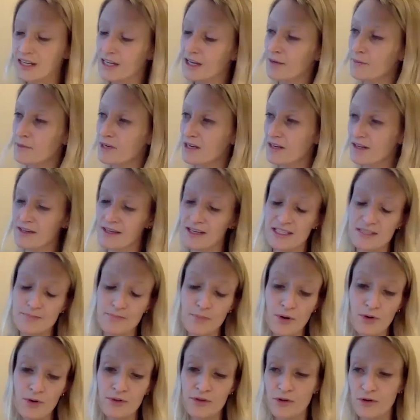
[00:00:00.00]
I mean, and that
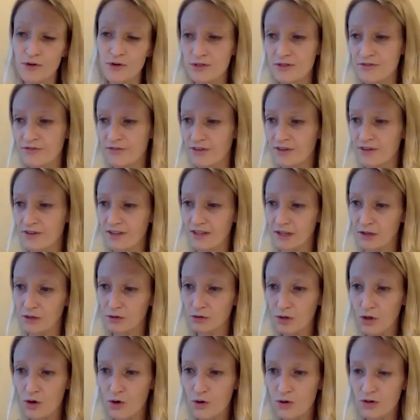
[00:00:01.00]
both goes for like
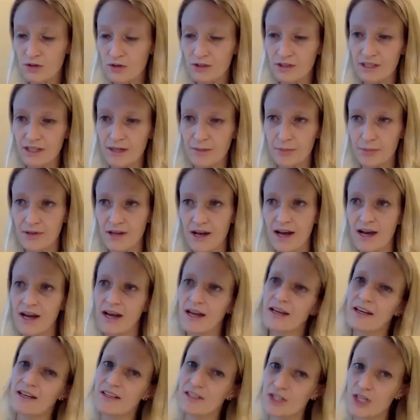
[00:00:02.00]
locally
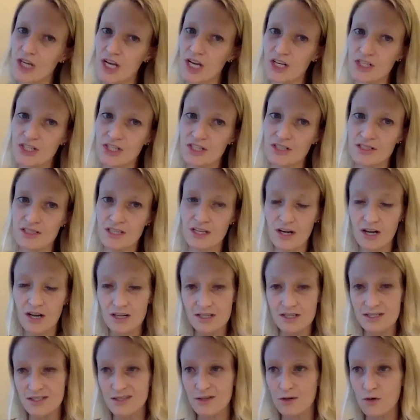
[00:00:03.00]
applied injections and
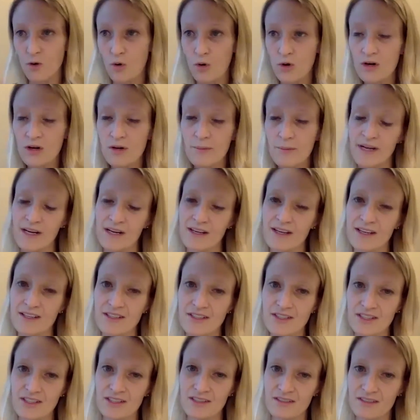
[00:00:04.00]
also oral
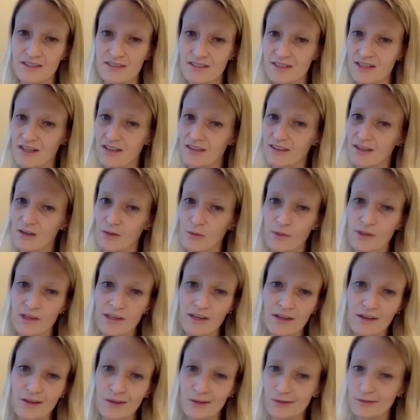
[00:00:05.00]
medication. There's nothing we
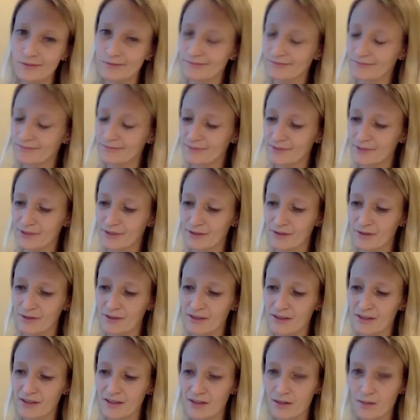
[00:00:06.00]
know. So,
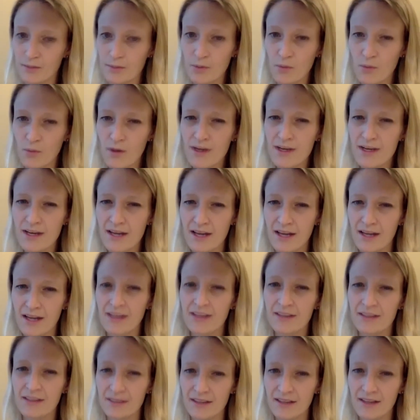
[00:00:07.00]
but one
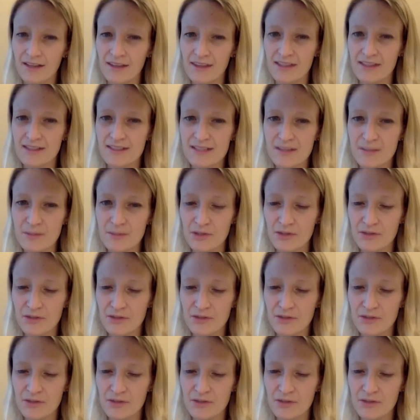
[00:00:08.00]
day, I think someone.